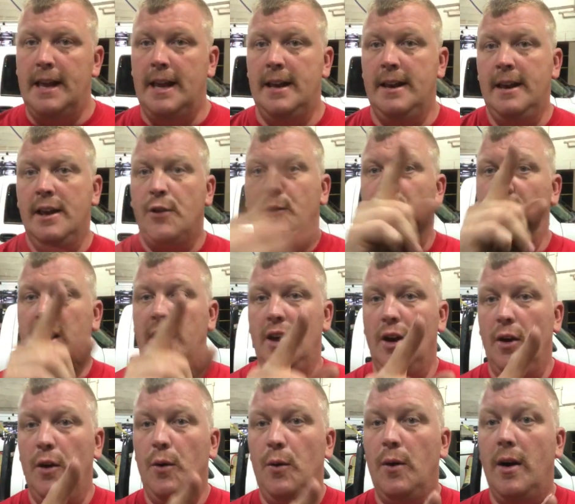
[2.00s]
In this
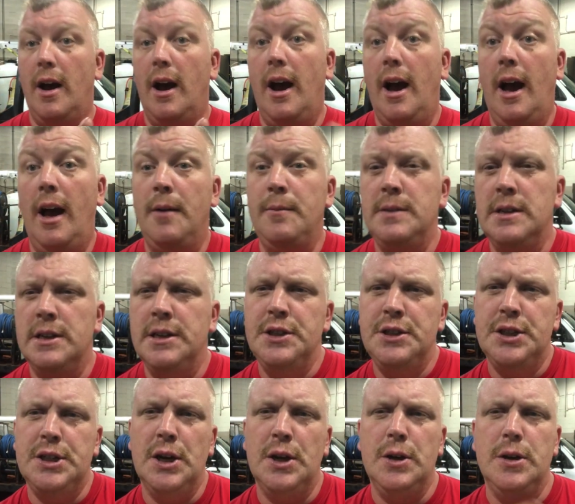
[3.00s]
video, I'm going to
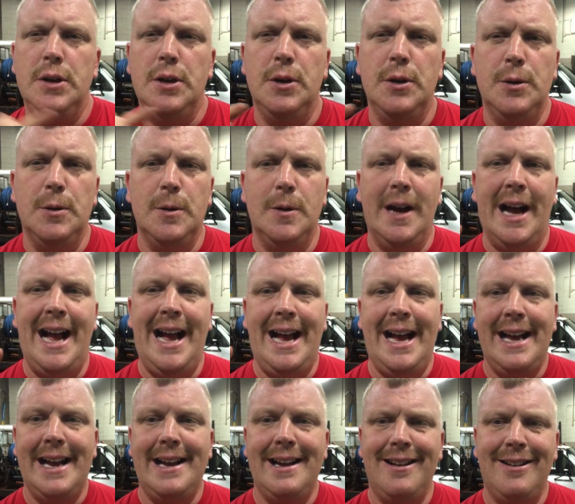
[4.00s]
show you
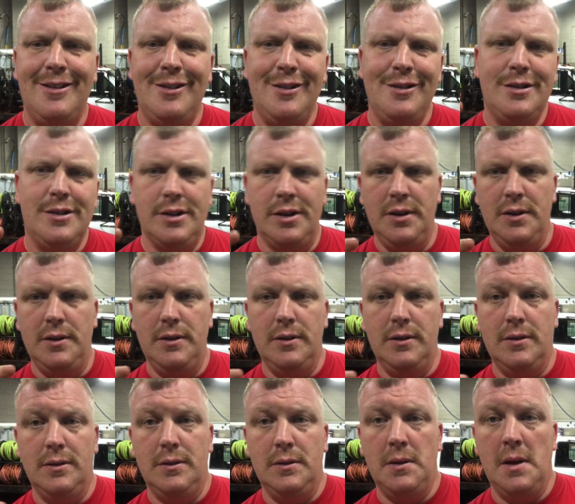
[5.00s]
how
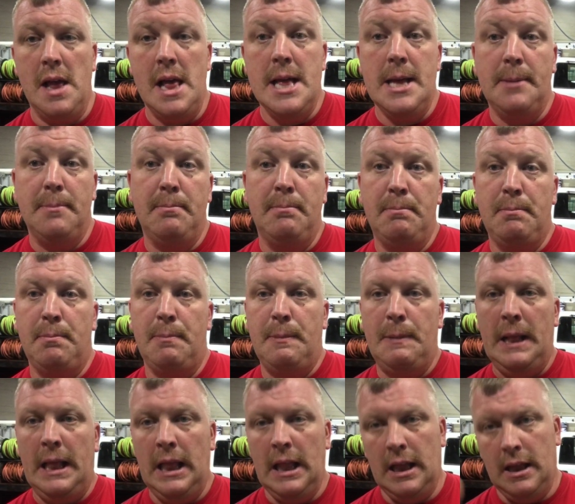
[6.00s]
to
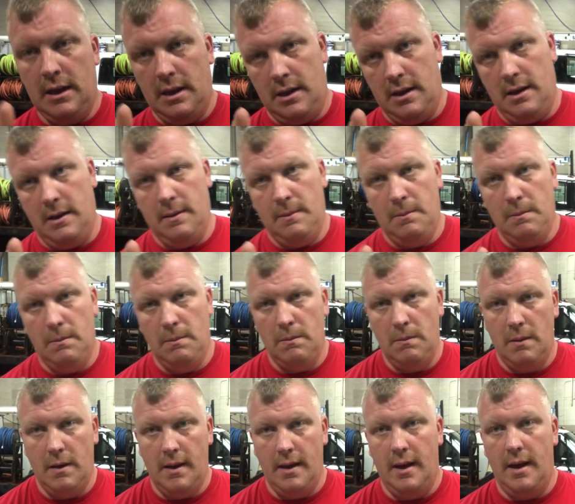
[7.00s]
plumb
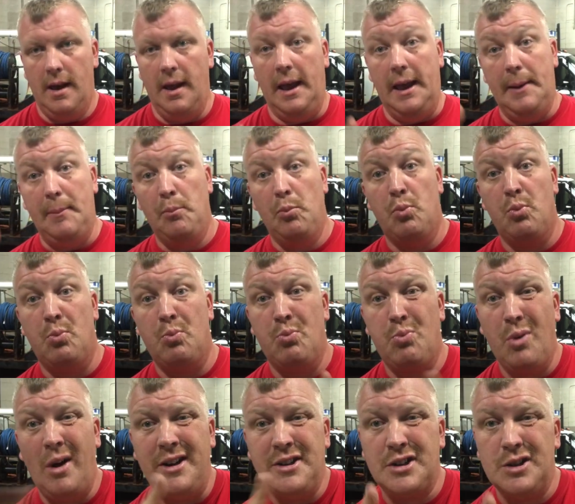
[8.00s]
a
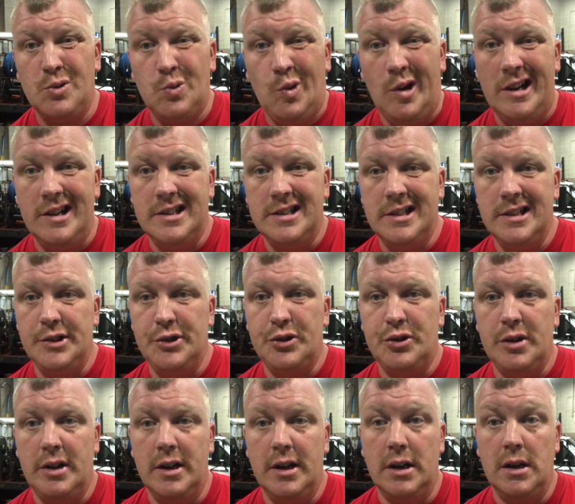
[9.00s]
pressure washing
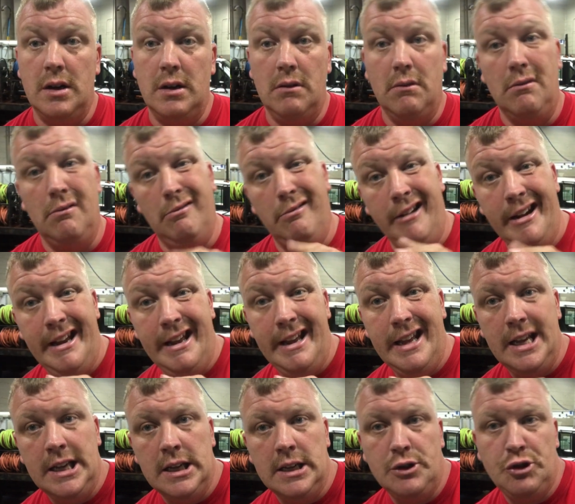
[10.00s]
truck,
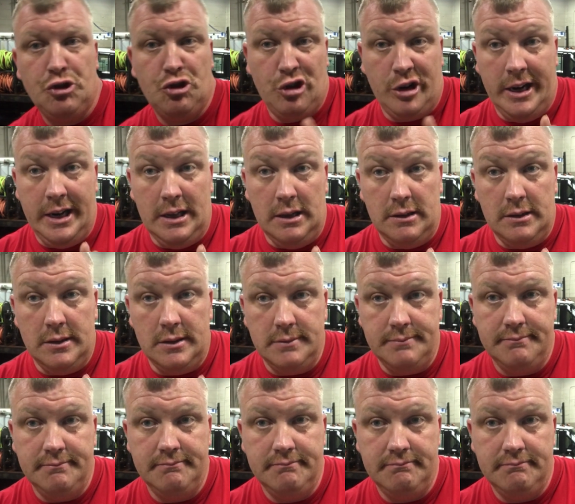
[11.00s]
rig, trailer,